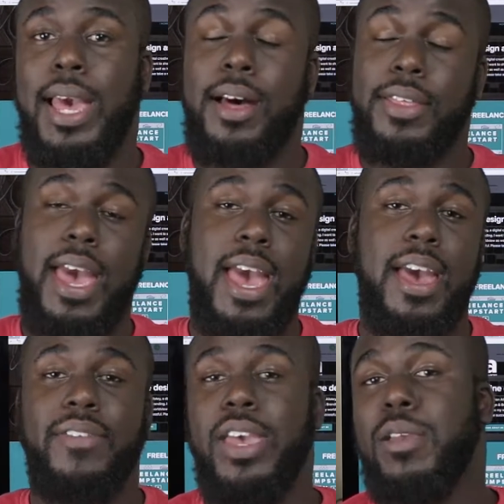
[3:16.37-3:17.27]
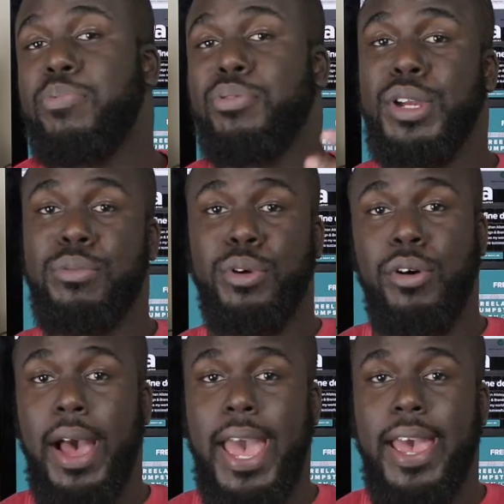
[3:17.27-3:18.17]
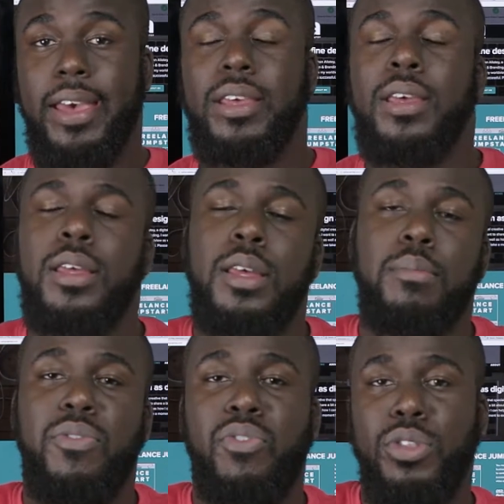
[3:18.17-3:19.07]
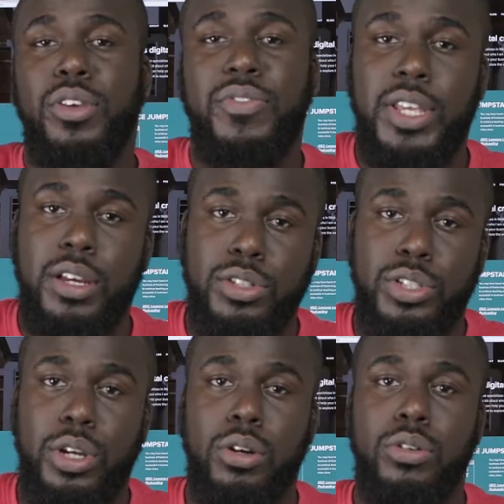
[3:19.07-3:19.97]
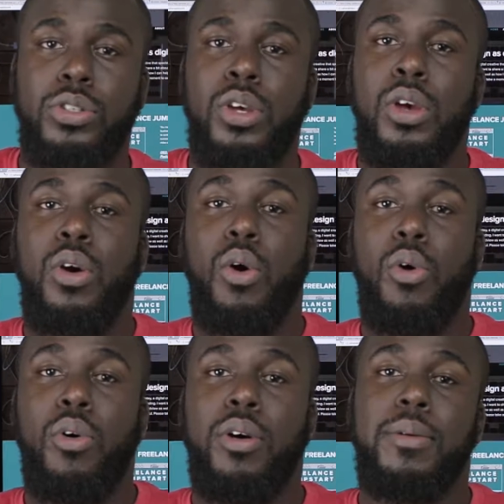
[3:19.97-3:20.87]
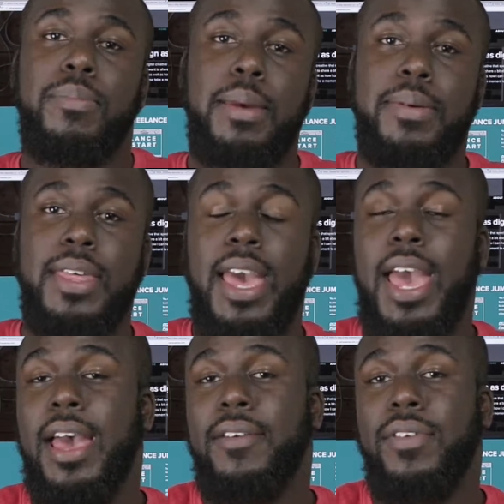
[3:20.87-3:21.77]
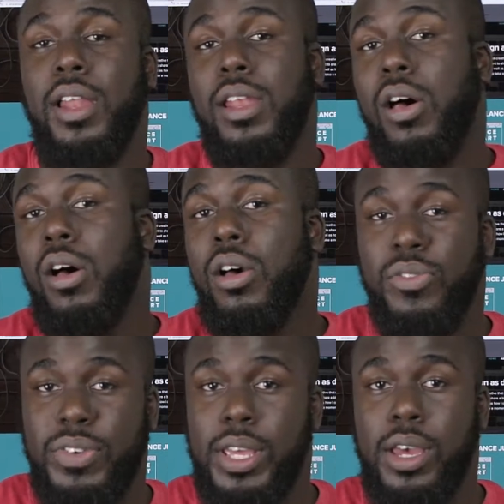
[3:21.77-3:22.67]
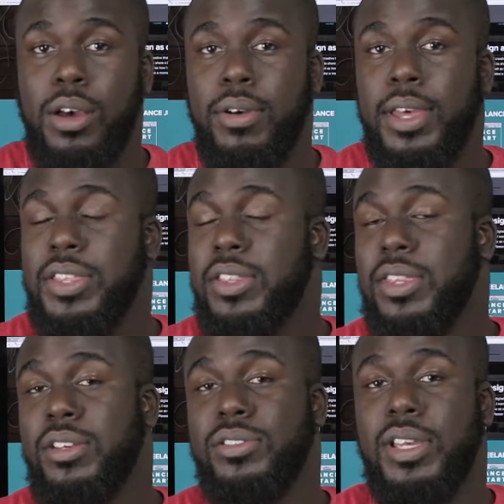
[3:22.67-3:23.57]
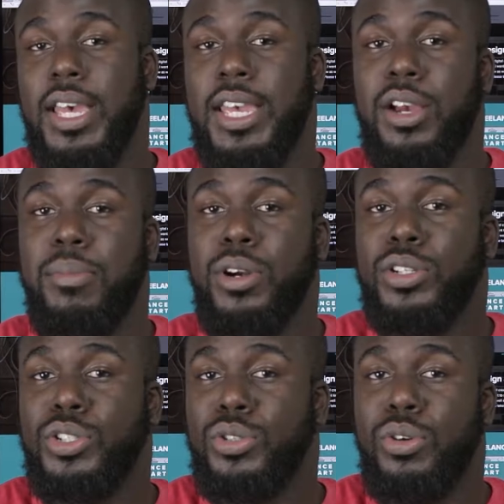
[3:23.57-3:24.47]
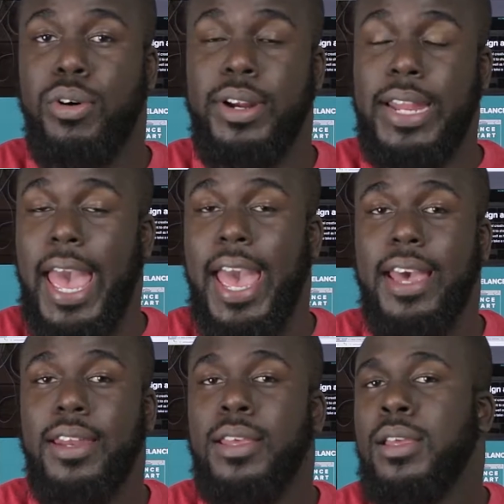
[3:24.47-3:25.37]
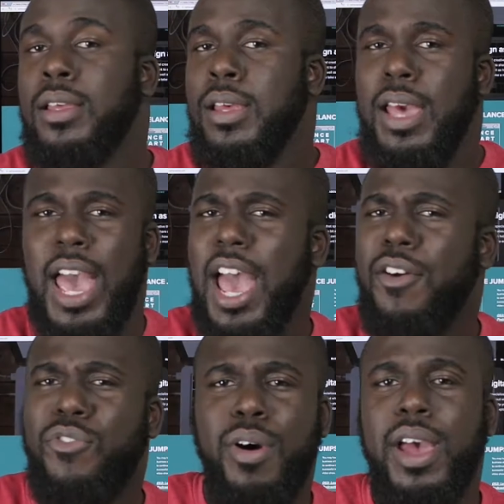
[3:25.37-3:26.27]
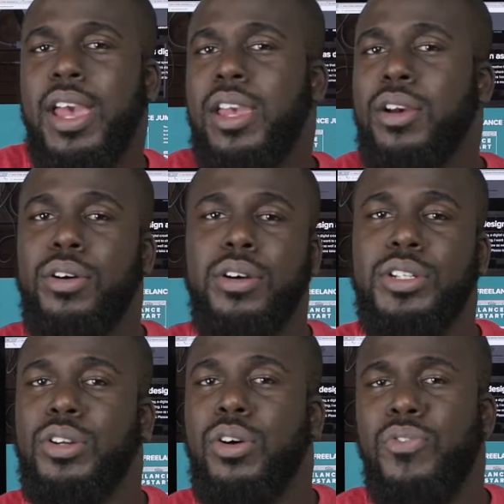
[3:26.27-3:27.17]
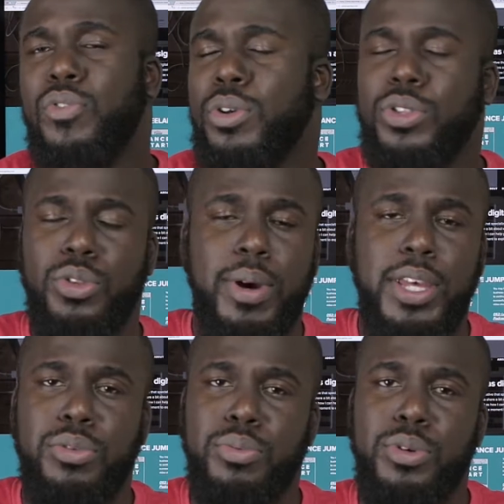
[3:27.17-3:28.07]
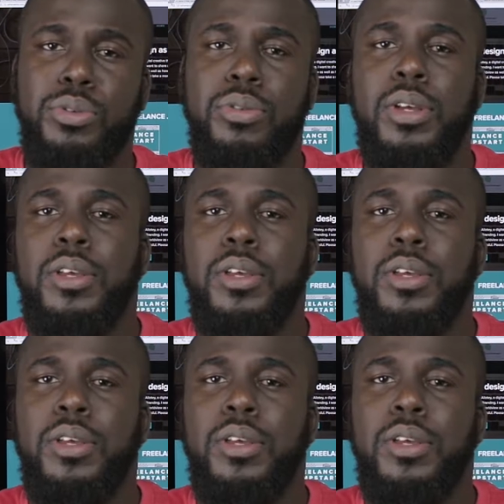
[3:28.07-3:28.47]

They either have a pre-roll ad before their video shows, or maybe they have a long video and then there's a commercial or an ad halfway, or you know, a fourth of the way through.